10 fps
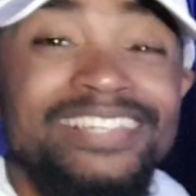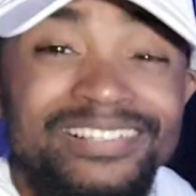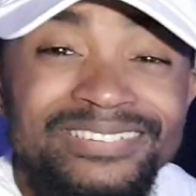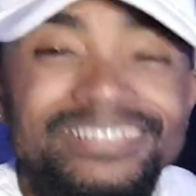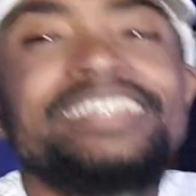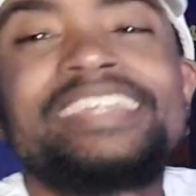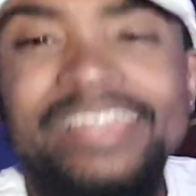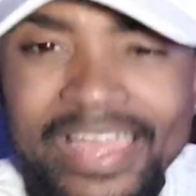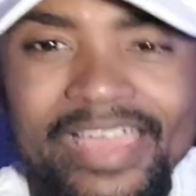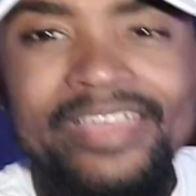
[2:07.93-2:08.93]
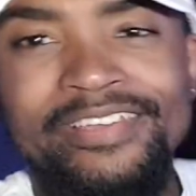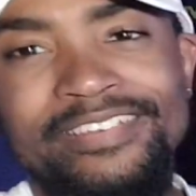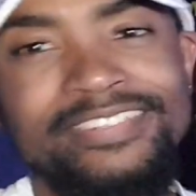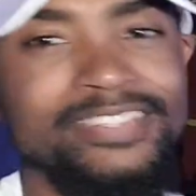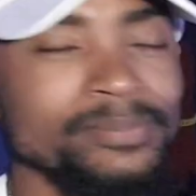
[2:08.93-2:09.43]
chill? Yeah,
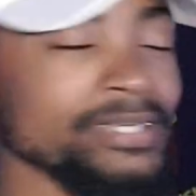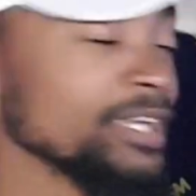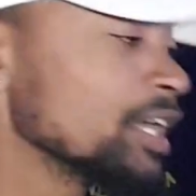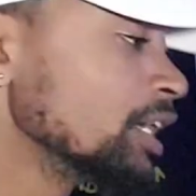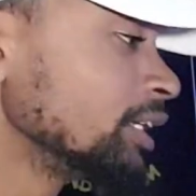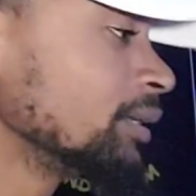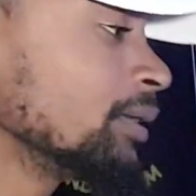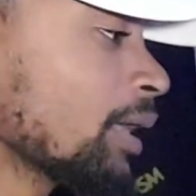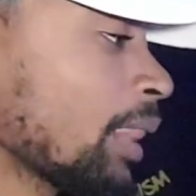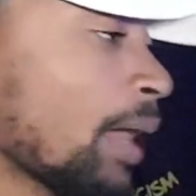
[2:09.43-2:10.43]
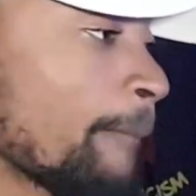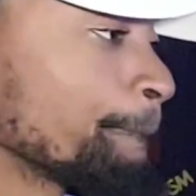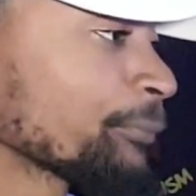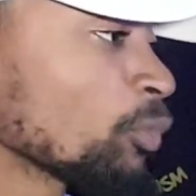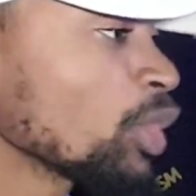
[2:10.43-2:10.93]
you see me? Look,
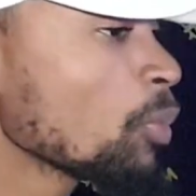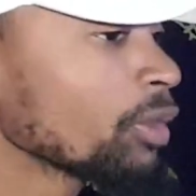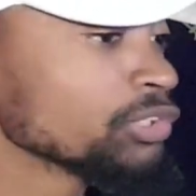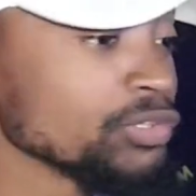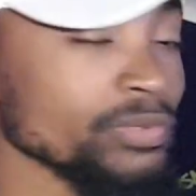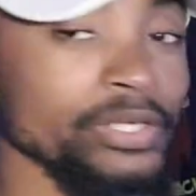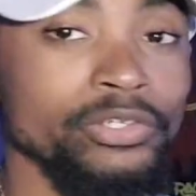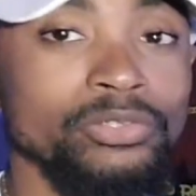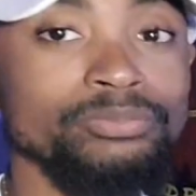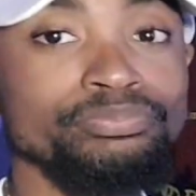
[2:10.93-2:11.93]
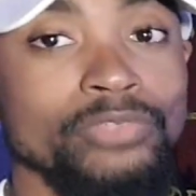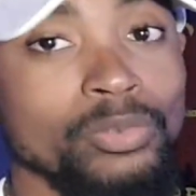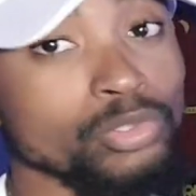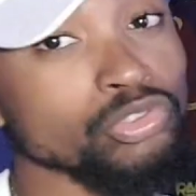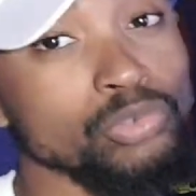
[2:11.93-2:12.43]
what you watching right now?
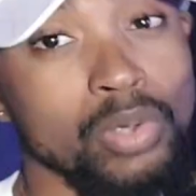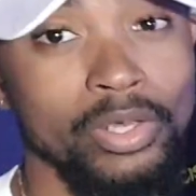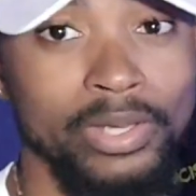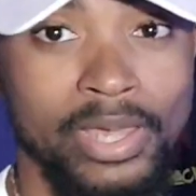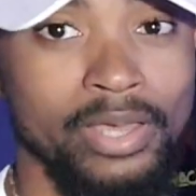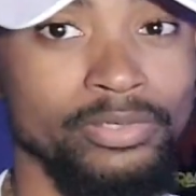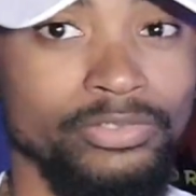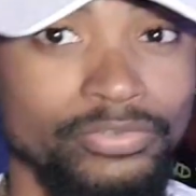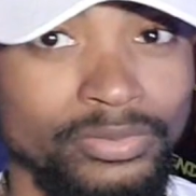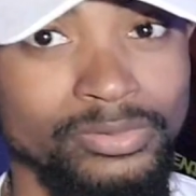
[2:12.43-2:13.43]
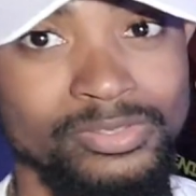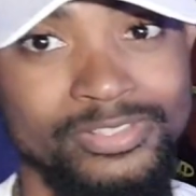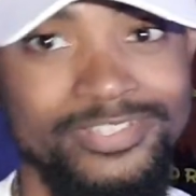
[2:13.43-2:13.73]
It's too hard to handle, you see me?